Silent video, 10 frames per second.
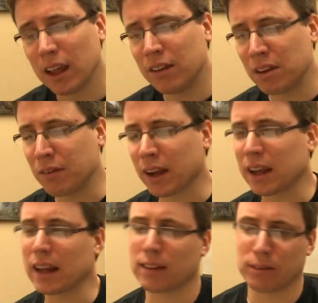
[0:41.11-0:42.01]
and see if I can
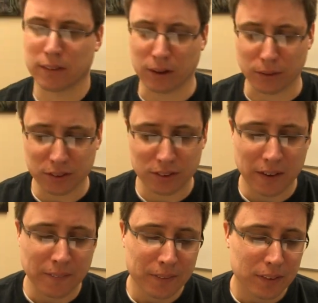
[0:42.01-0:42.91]
get through those.
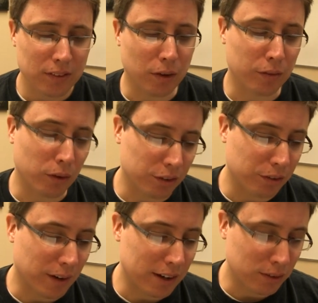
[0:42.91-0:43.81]
So of course,
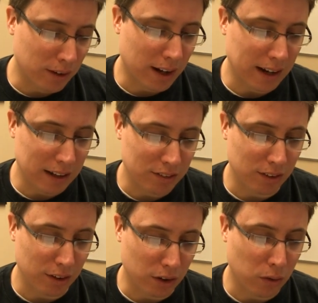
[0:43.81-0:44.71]
if I do not
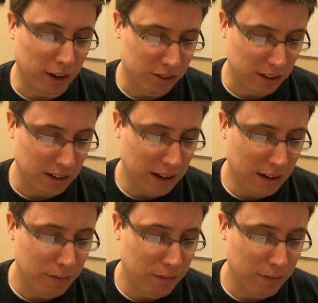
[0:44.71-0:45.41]
answer your question,